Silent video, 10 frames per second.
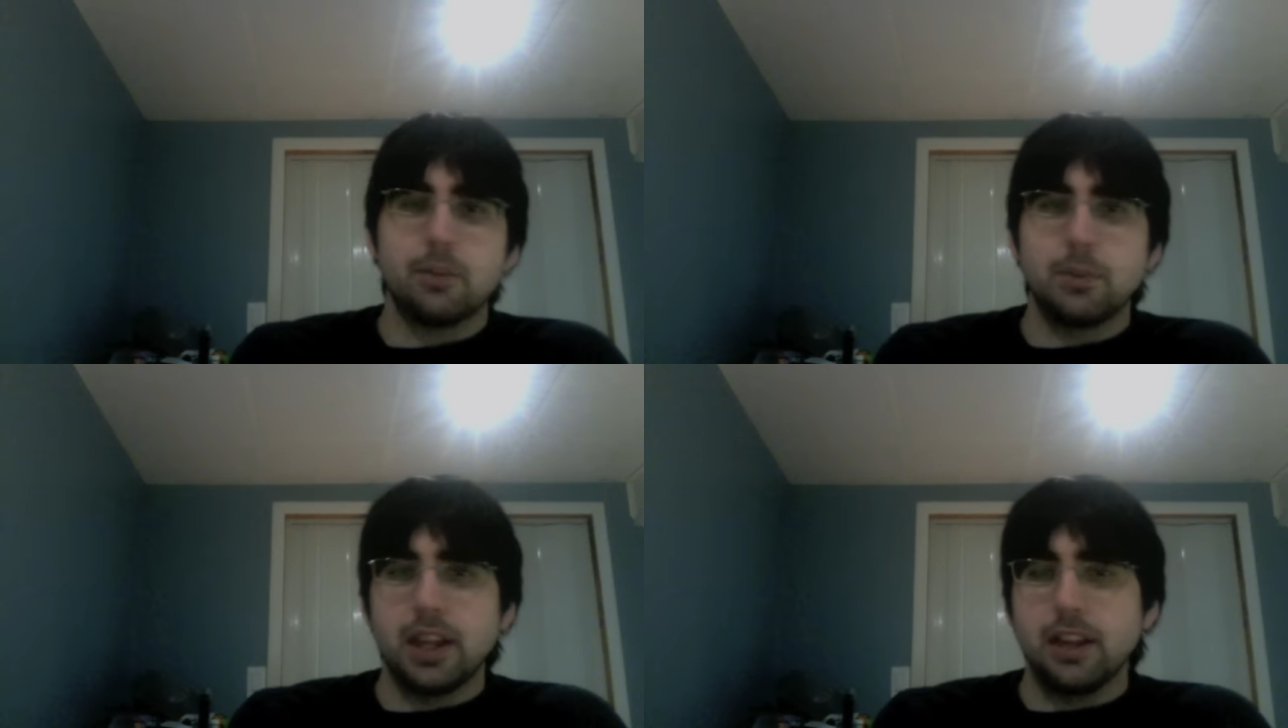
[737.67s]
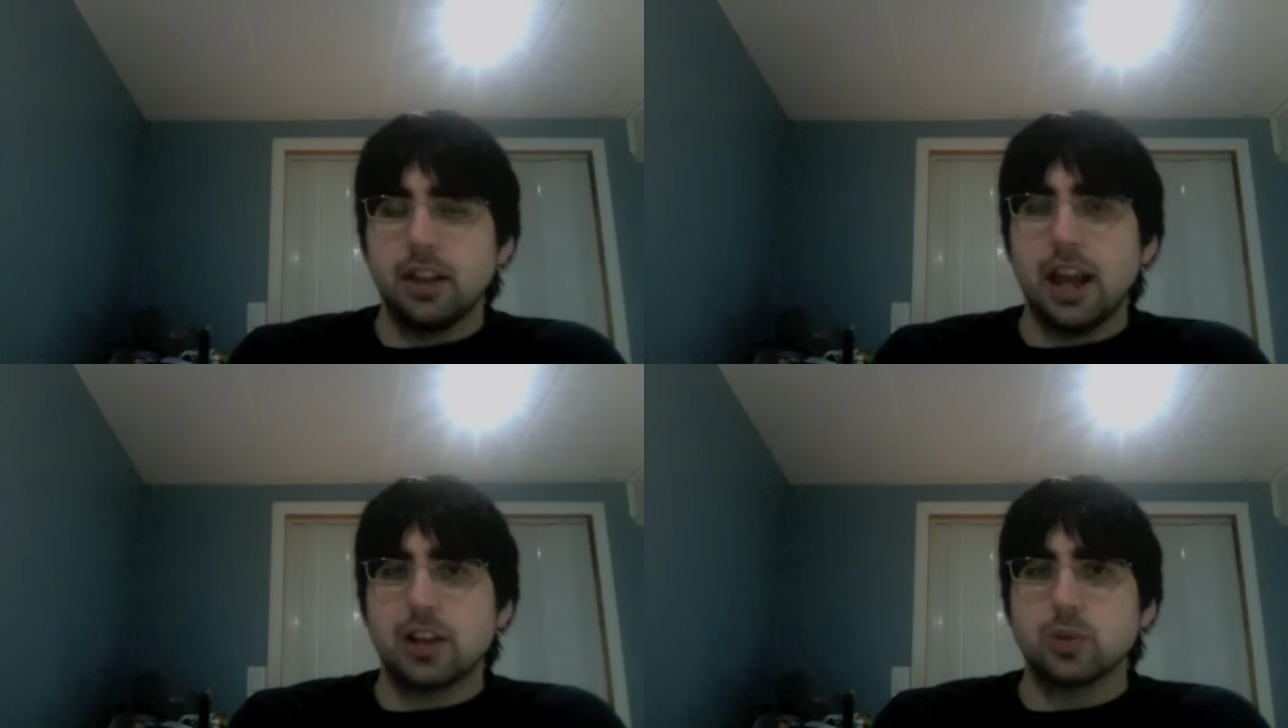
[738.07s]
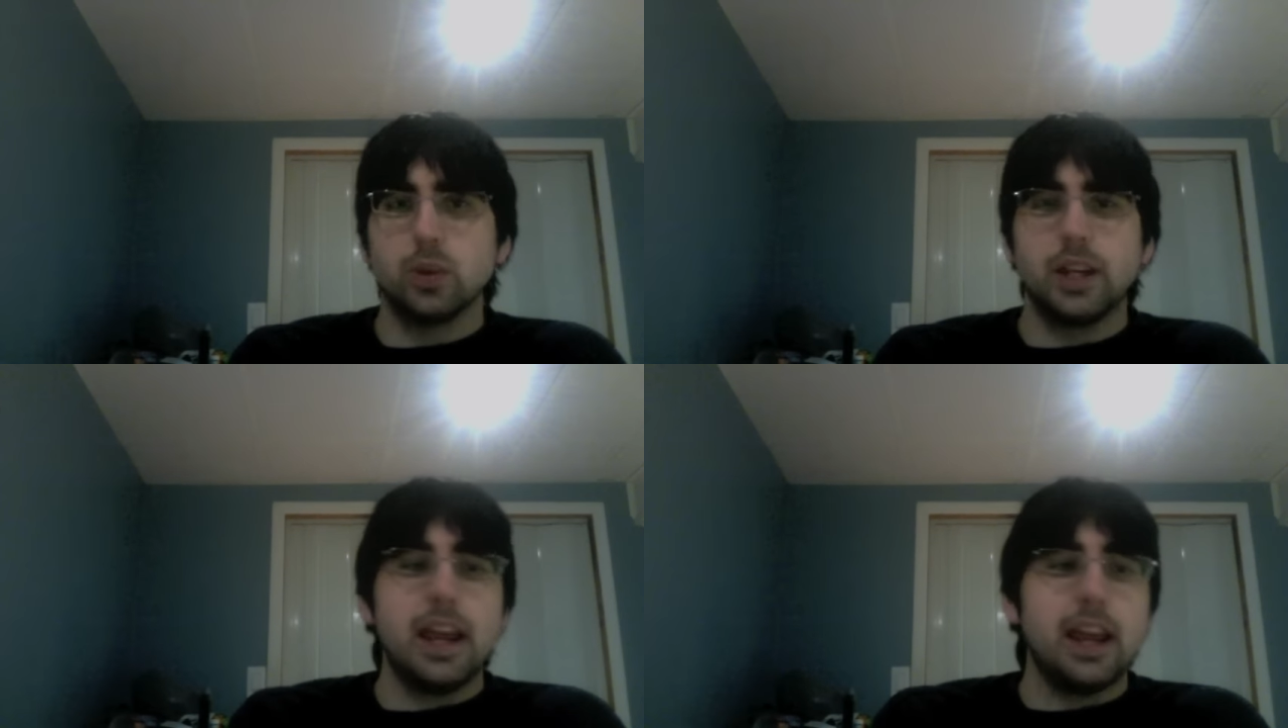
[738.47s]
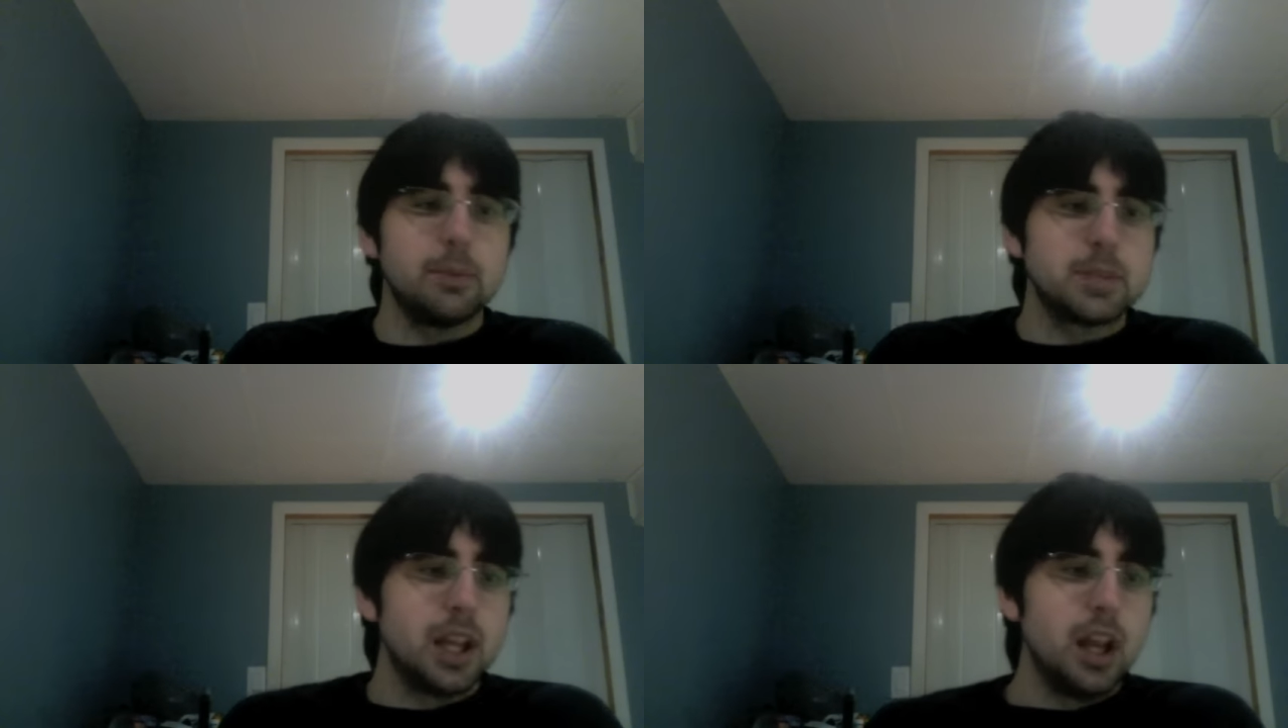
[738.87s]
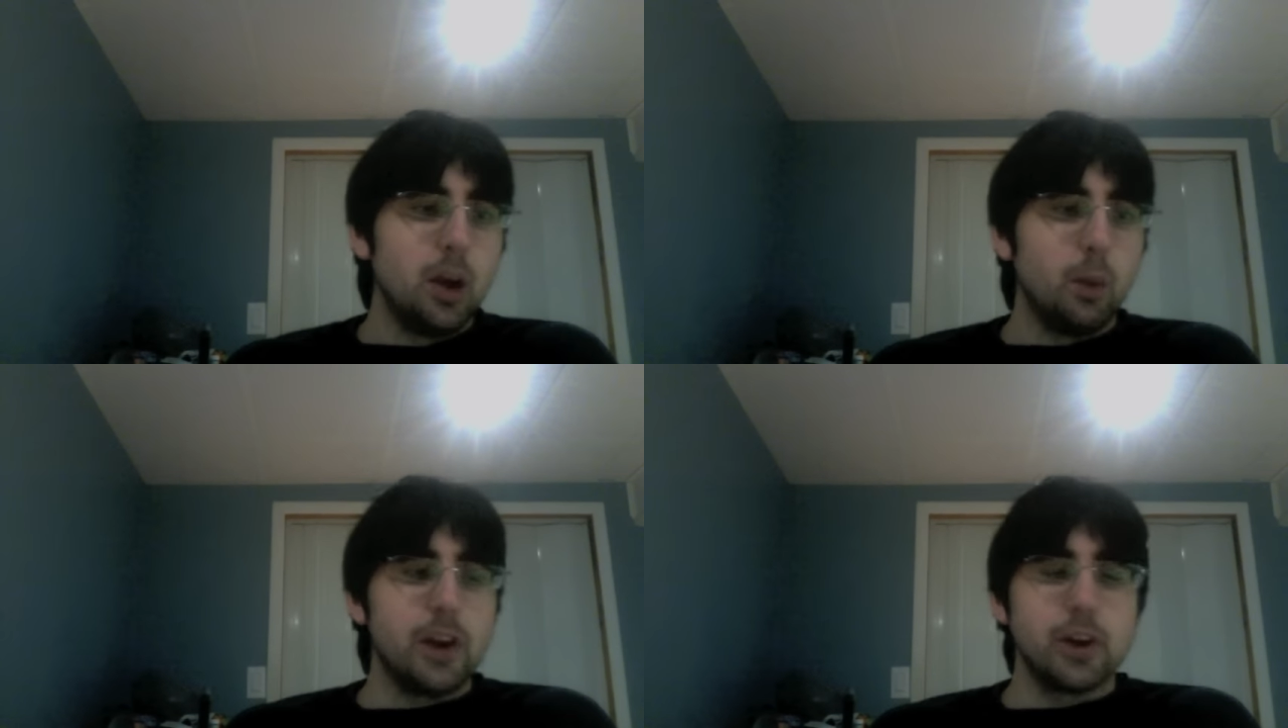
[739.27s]
from the actual games
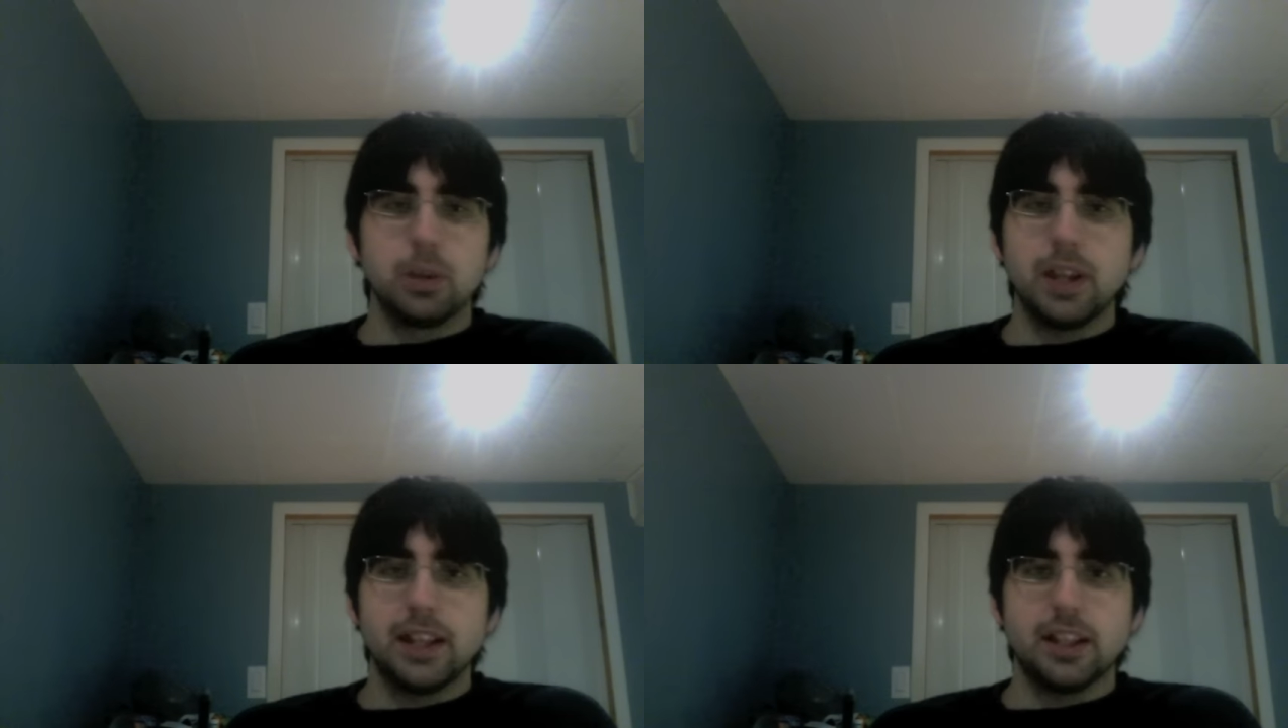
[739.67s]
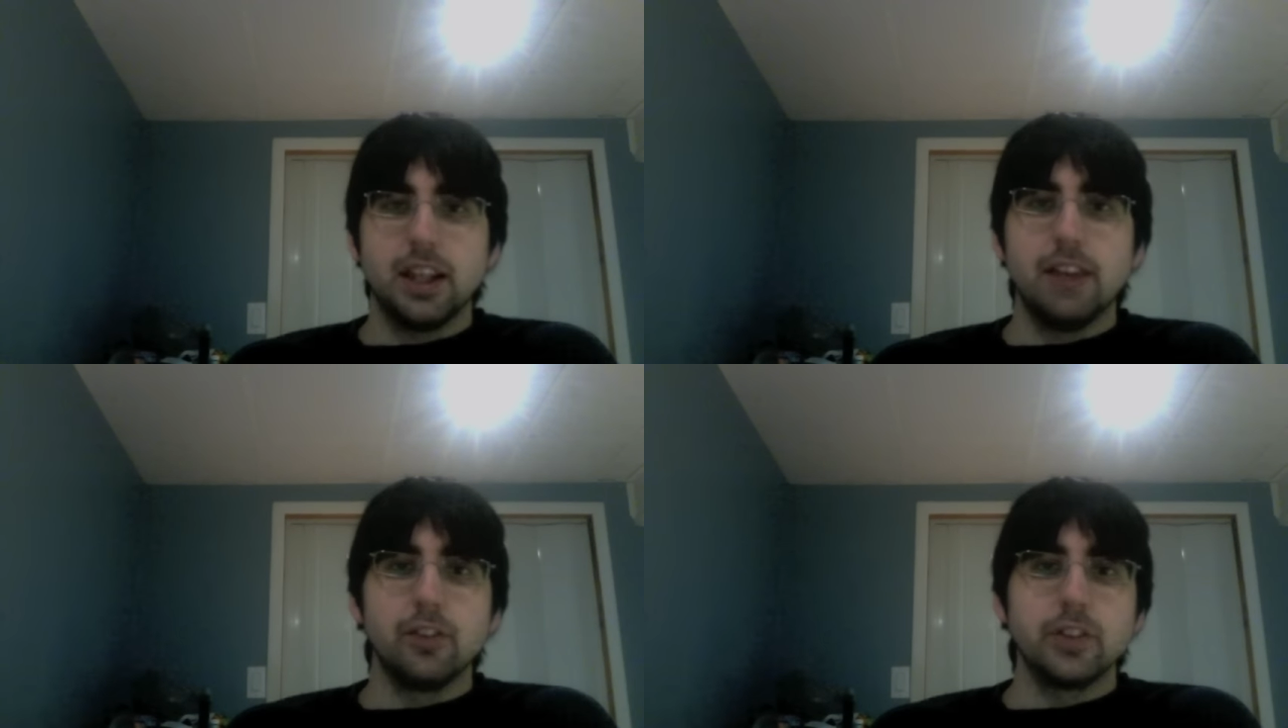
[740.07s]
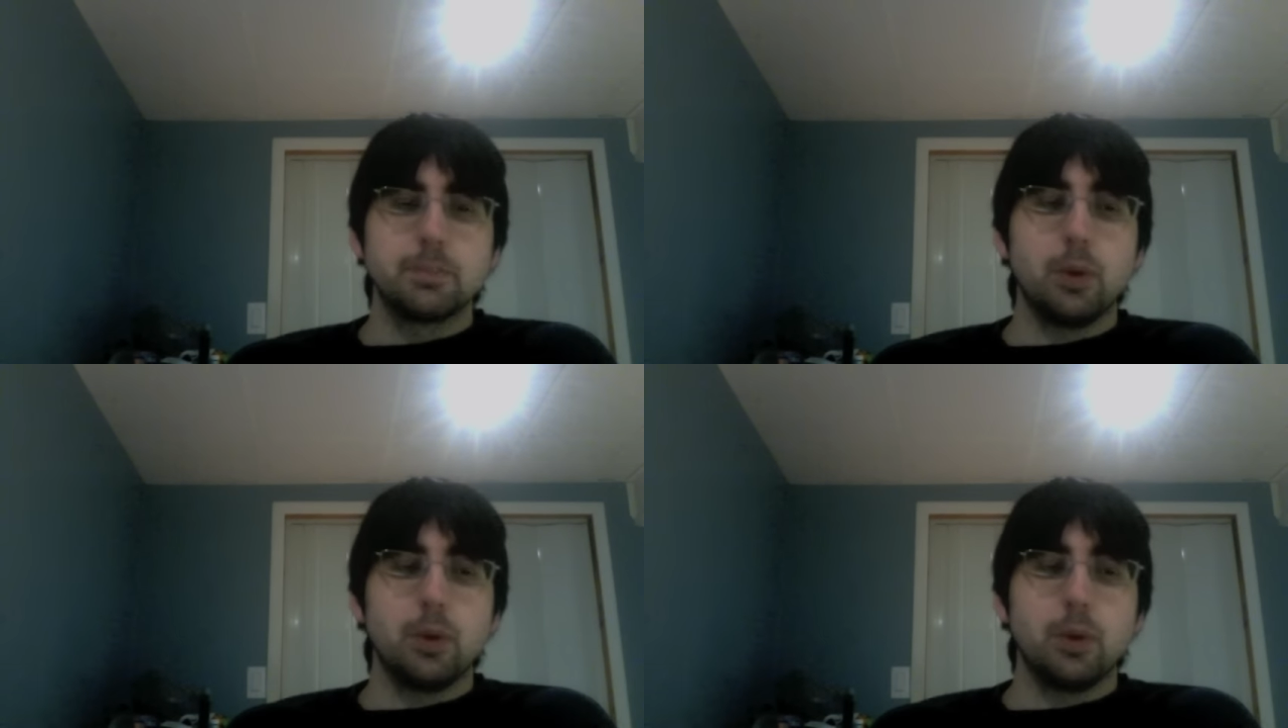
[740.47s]
while you're playing the levels,